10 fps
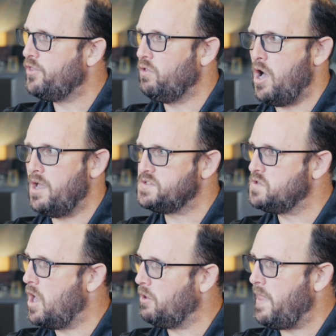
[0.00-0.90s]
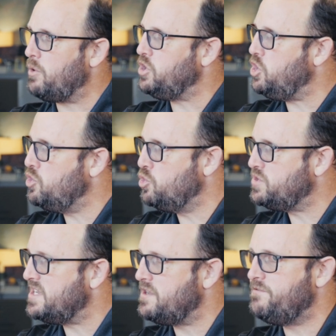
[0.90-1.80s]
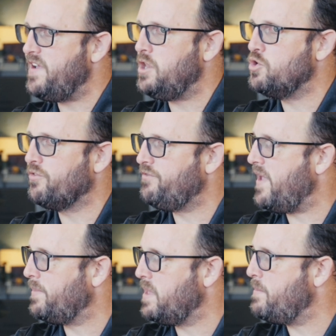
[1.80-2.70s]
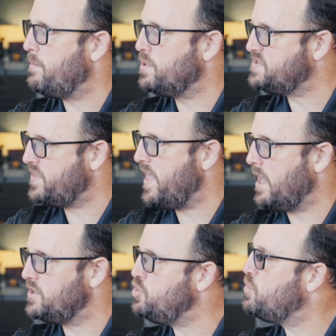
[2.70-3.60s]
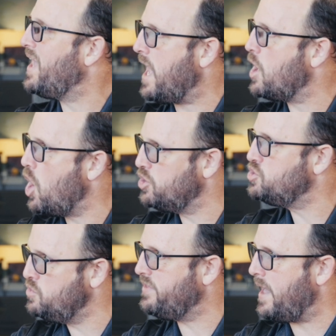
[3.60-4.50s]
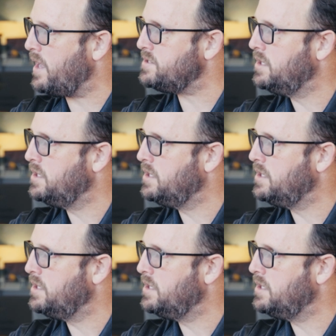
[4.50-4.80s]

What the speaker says: The law does not allow you to invade your family members' things. You cannot do that.